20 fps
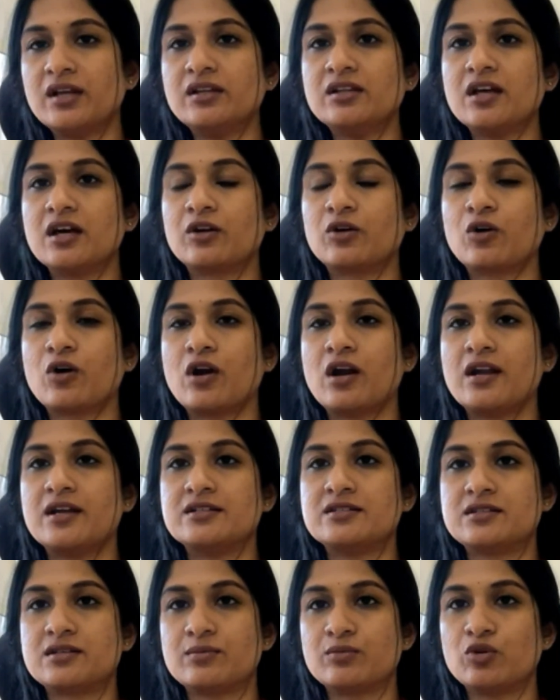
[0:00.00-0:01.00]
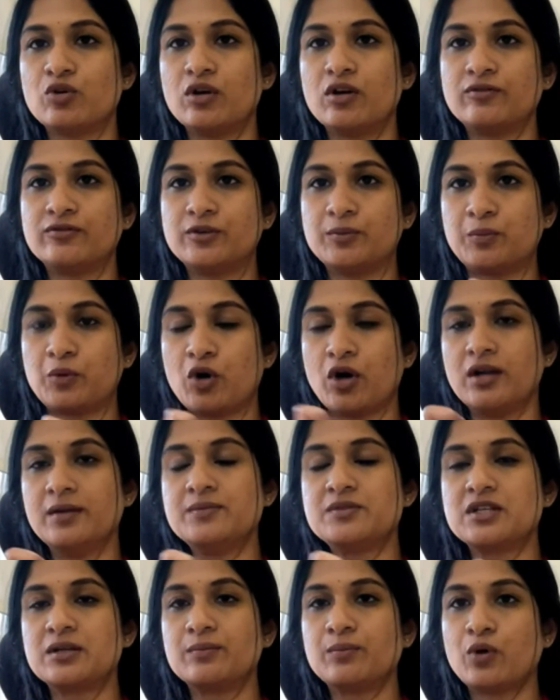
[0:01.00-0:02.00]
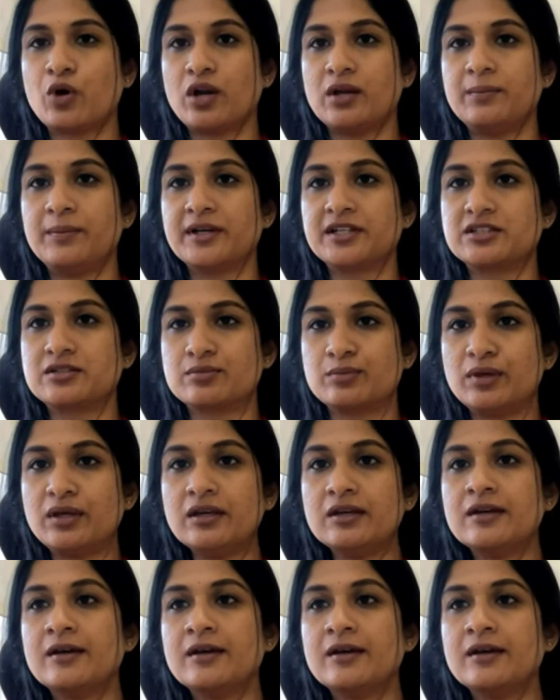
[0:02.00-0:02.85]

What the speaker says: They are called as removal of the polyps and polypectomy.